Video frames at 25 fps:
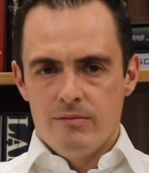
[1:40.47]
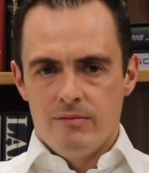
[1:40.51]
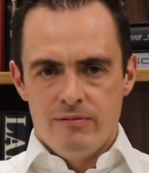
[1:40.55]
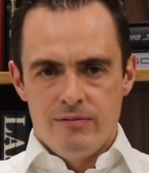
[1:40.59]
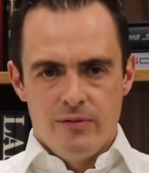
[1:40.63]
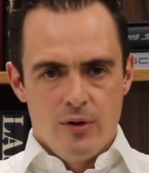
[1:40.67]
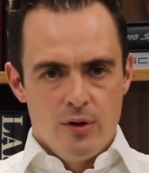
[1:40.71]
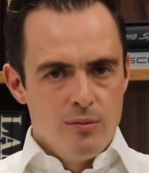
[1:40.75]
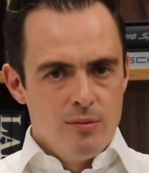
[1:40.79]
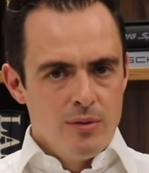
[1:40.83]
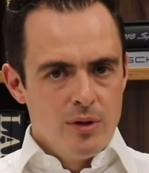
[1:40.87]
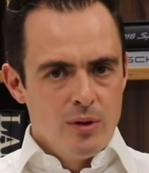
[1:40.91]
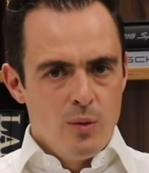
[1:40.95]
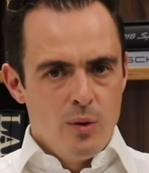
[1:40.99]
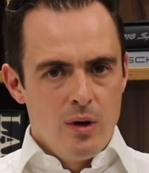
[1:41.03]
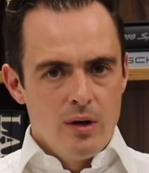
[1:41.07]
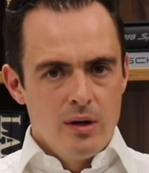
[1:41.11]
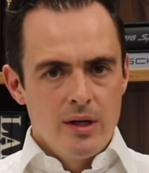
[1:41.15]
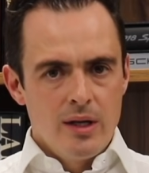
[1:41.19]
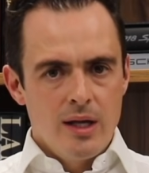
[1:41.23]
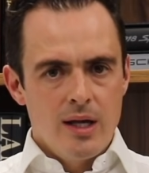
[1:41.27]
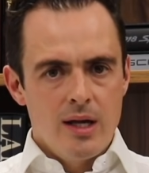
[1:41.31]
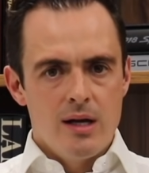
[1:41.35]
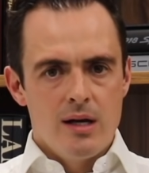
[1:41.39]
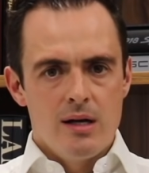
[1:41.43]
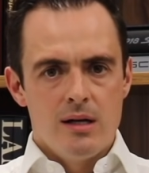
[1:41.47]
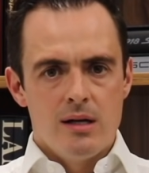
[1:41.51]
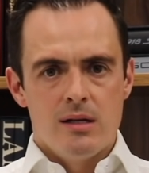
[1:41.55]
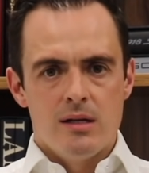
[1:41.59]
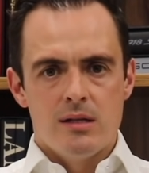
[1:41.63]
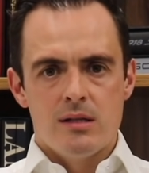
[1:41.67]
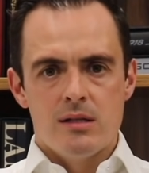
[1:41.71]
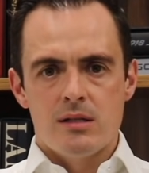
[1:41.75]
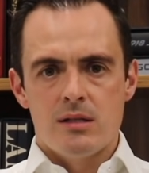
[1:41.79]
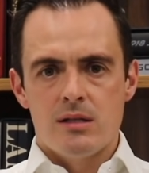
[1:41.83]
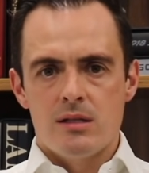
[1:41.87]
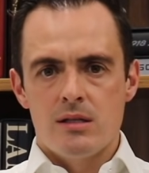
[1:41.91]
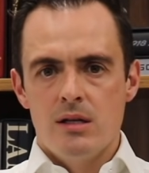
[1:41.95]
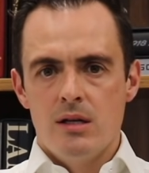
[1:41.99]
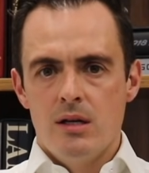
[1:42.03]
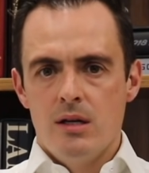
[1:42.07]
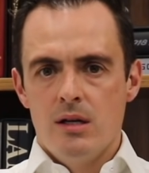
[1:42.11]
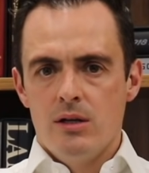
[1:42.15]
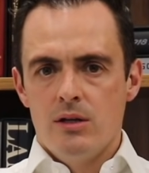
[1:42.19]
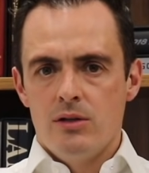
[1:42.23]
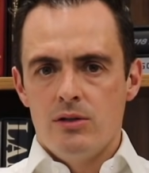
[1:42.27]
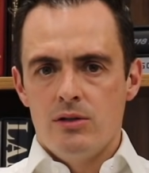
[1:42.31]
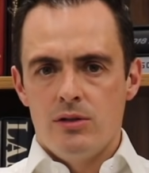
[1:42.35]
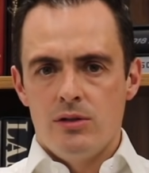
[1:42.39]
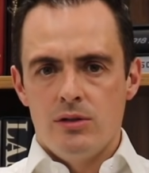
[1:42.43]
Formula One cars
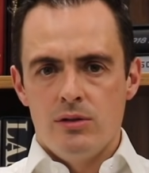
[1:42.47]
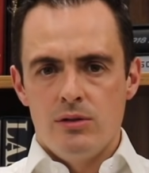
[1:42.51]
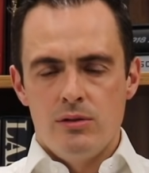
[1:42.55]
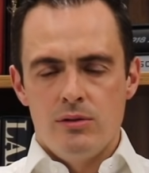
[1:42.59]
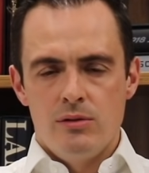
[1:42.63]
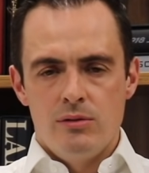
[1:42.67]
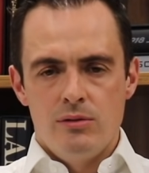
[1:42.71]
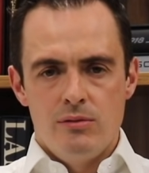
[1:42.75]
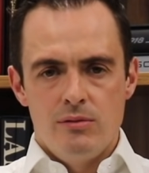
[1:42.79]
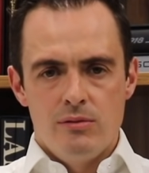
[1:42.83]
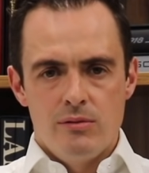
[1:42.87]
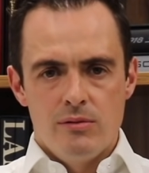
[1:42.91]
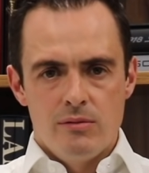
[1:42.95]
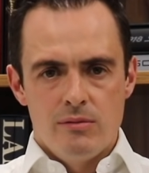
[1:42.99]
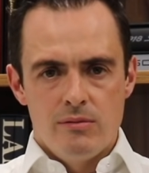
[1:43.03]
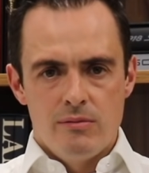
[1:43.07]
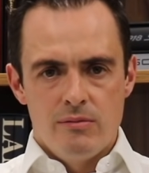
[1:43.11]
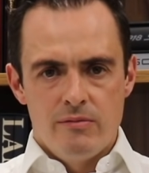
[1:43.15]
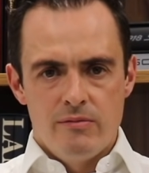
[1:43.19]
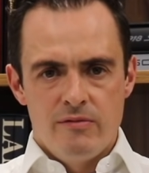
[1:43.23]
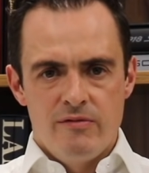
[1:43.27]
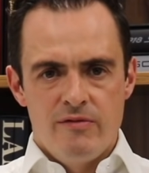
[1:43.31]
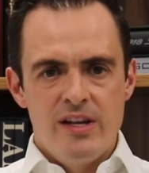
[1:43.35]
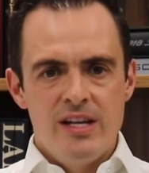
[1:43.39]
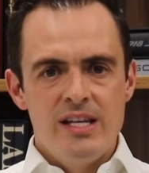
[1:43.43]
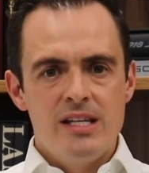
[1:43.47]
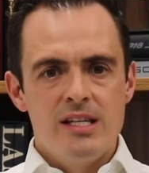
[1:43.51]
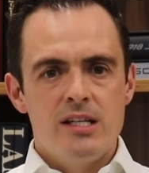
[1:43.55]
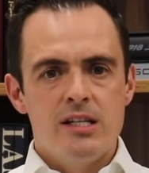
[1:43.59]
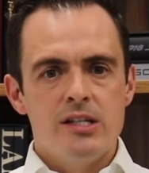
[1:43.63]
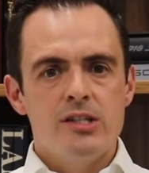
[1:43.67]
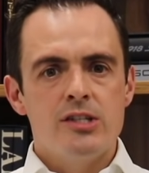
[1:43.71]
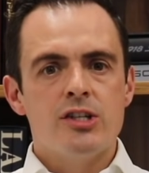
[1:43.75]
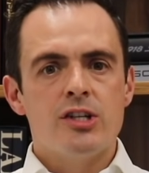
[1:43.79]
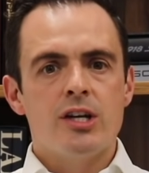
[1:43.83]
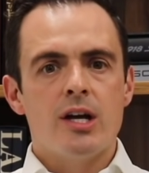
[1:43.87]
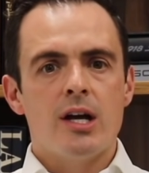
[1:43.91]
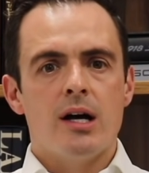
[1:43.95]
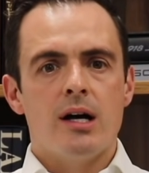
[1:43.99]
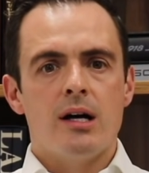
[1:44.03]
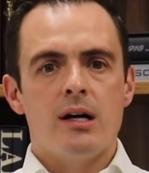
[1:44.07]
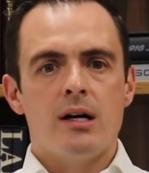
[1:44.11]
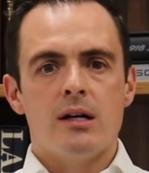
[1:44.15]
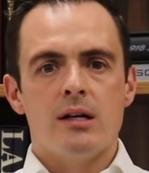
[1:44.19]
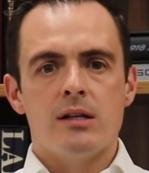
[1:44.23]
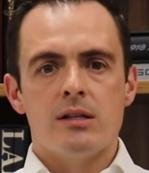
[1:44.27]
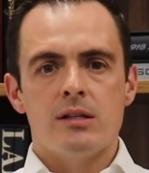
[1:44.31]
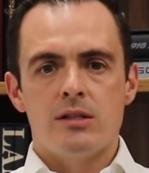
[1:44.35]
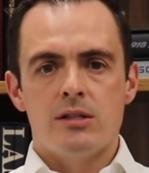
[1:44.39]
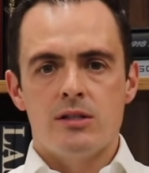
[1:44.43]
to vintage
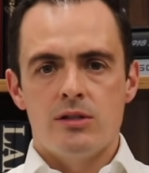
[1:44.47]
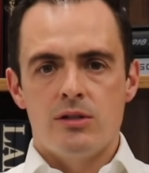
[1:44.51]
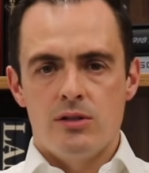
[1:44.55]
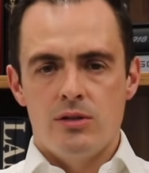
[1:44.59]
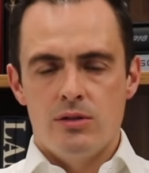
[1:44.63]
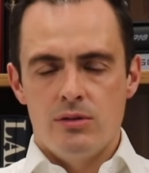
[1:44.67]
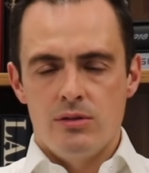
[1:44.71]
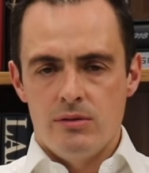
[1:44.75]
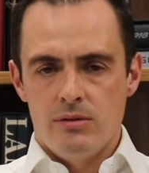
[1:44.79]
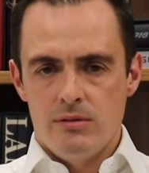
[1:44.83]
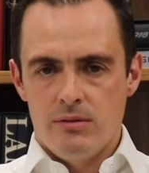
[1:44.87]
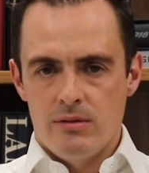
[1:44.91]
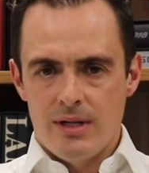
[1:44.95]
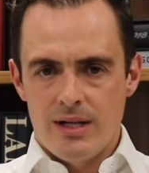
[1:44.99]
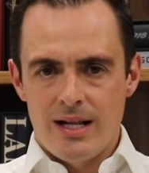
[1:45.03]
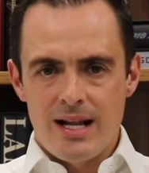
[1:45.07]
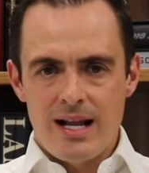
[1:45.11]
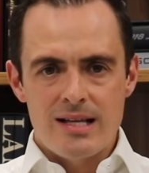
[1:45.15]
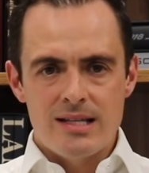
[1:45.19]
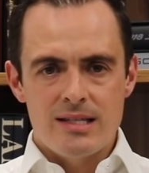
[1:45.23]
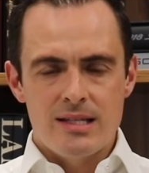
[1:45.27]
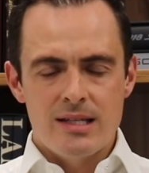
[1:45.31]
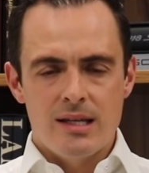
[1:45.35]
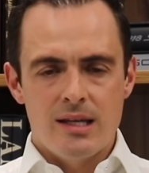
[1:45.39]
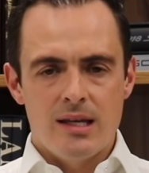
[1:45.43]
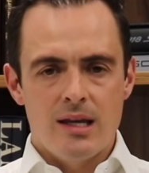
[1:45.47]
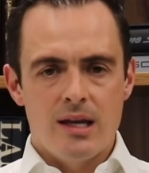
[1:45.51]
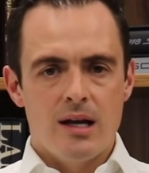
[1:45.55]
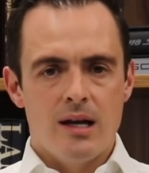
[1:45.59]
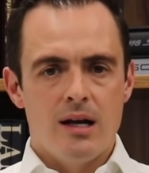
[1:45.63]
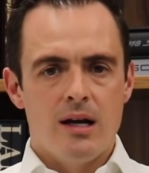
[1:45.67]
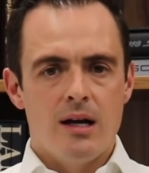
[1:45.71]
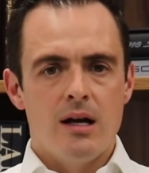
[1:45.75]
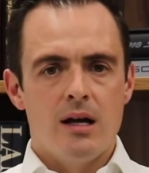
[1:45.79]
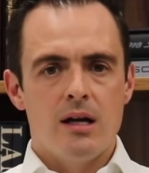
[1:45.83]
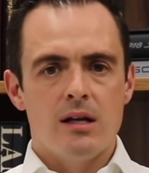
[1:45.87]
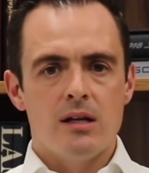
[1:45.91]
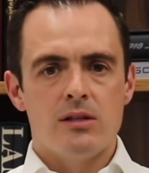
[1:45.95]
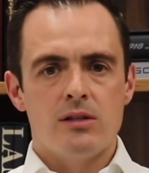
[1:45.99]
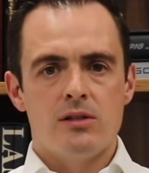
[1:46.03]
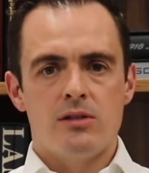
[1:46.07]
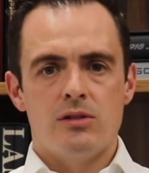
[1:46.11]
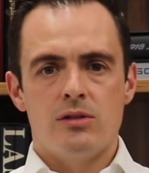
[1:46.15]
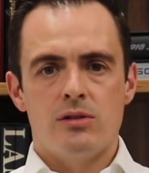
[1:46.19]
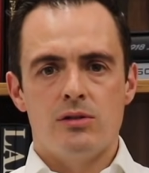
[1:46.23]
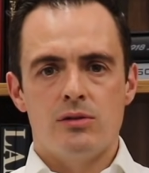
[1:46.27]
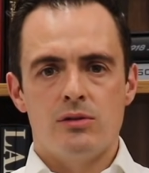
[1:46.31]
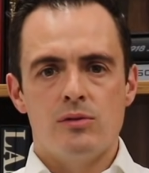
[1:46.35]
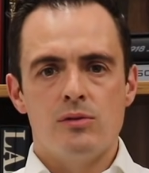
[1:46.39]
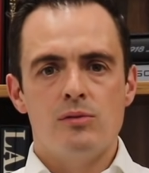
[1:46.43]
cars to classic cars
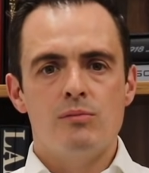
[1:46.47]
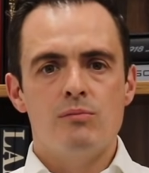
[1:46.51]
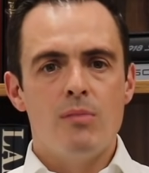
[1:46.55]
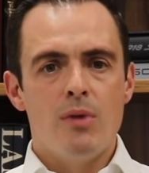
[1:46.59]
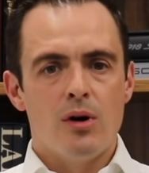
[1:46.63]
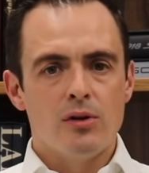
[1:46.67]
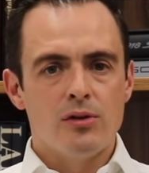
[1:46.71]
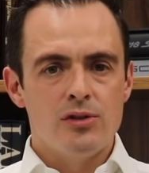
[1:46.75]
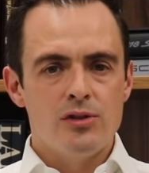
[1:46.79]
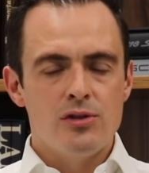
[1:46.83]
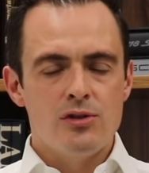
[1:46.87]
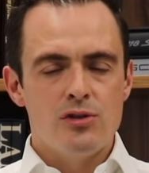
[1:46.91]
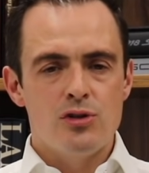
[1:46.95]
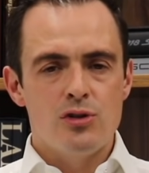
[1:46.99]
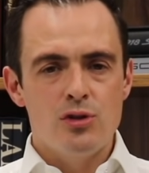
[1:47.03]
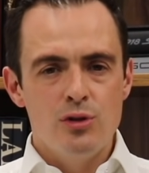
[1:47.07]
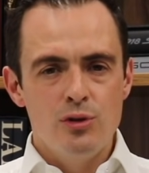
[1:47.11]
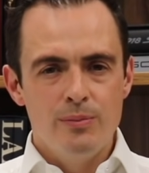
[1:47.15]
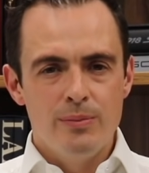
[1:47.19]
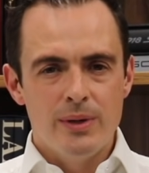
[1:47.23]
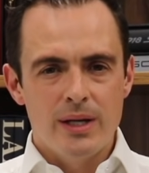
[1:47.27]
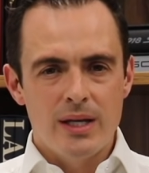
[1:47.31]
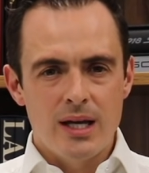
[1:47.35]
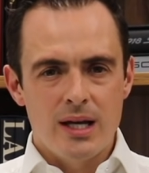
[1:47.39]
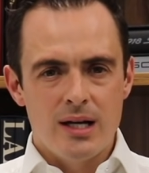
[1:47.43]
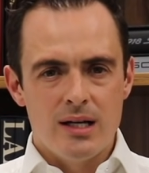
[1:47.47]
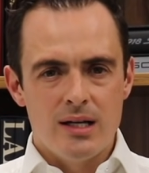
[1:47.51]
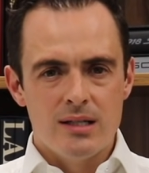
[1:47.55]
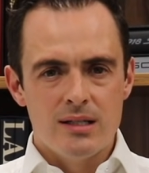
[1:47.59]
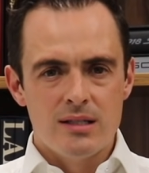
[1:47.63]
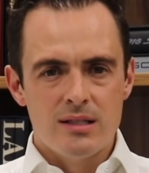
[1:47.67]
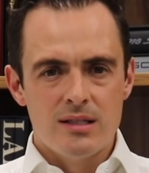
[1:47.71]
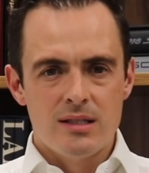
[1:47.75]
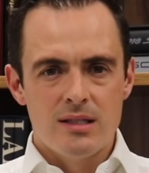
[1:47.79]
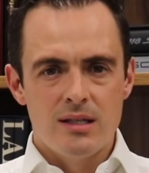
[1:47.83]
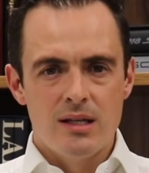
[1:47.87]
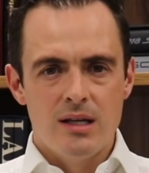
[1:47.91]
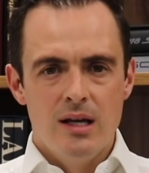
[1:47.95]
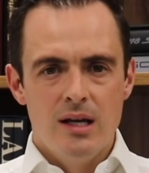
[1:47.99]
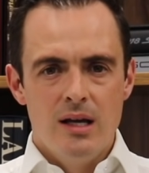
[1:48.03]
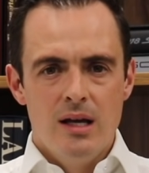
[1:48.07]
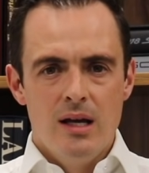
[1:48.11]
to modern supercars.